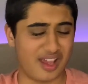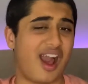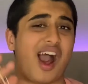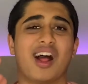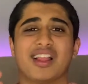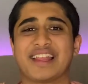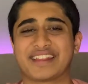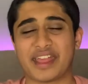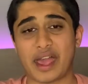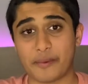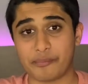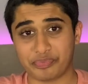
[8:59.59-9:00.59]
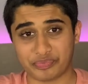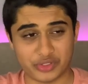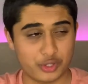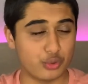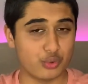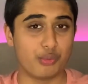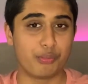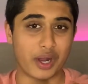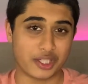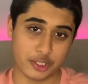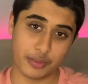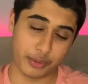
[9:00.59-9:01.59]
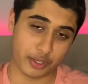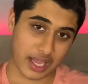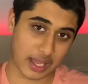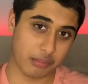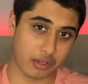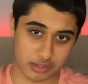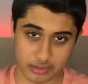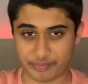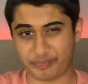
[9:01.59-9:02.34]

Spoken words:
like that to bunch up your cables,